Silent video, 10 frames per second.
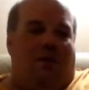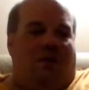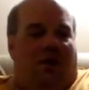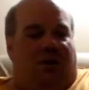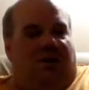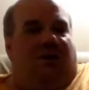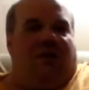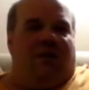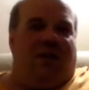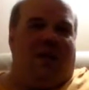were all
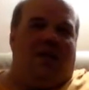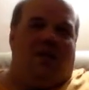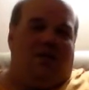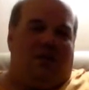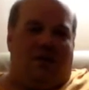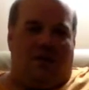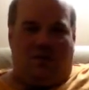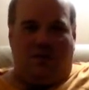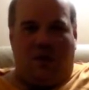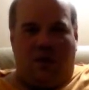stuff I made under
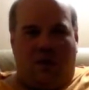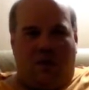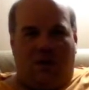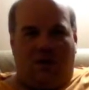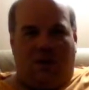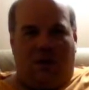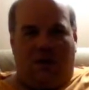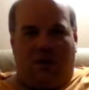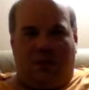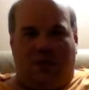my old
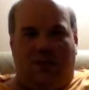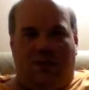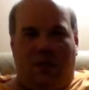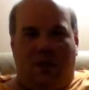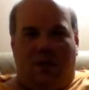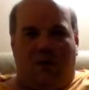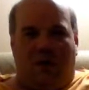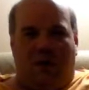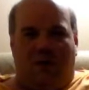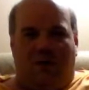partnership
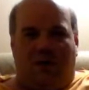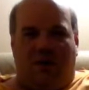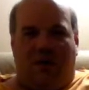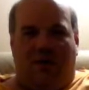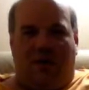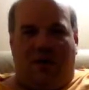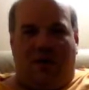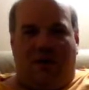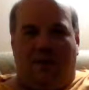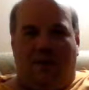with a different
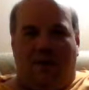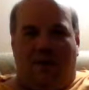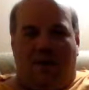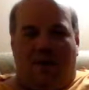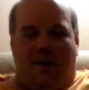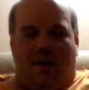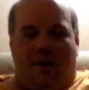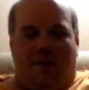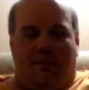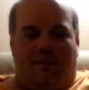company.
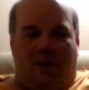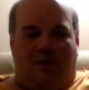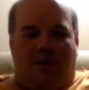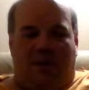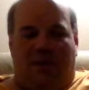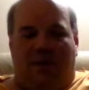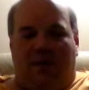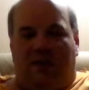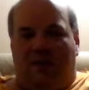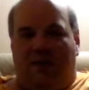
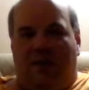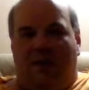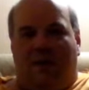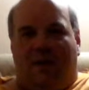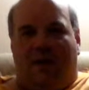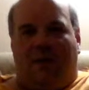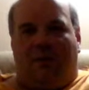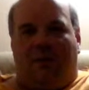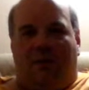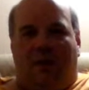Everything
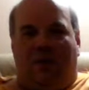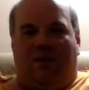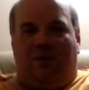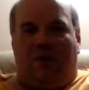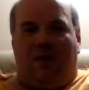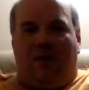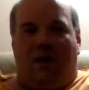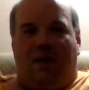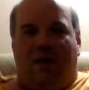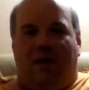that's been made from here
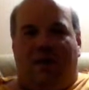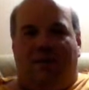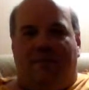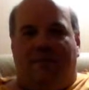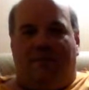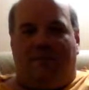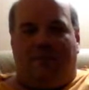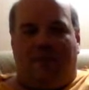on in,